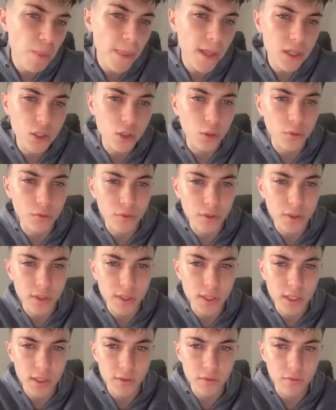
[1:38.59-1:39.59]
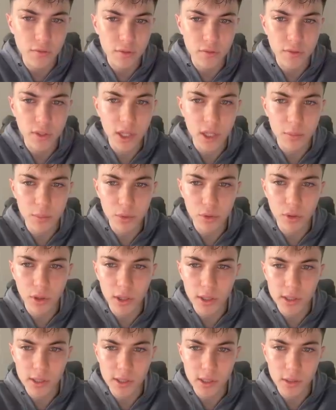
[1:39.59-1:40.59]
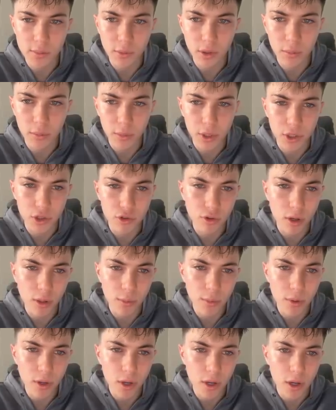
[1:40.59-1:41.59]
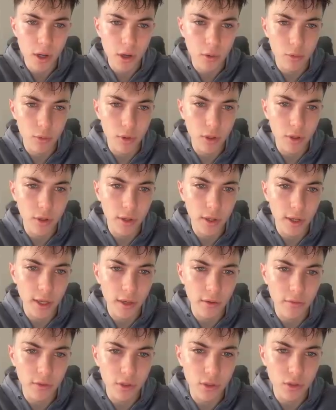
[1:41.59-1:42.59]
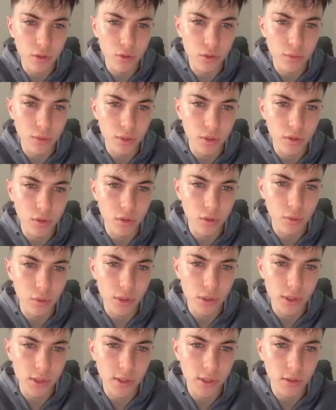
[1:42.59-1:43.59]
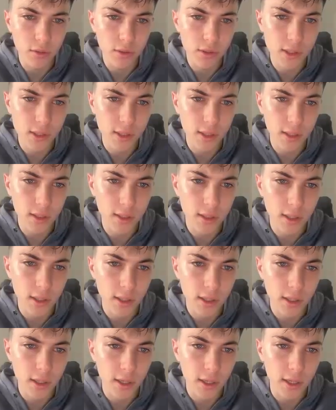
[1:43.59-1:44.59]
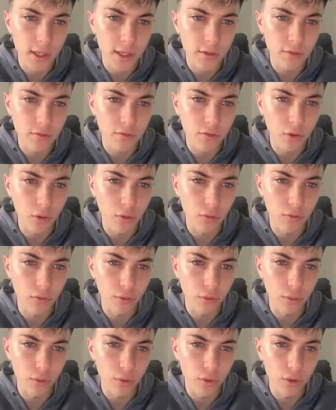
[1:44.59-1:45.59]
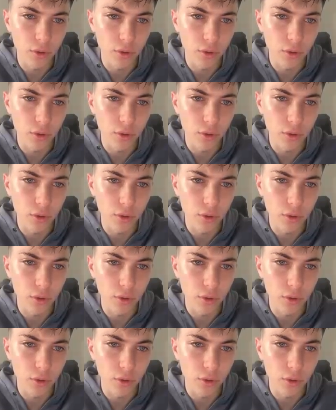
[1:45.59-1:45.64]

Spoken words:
So if that PI is a small money trap, we're gonna have inducement towards the downside and a follow through.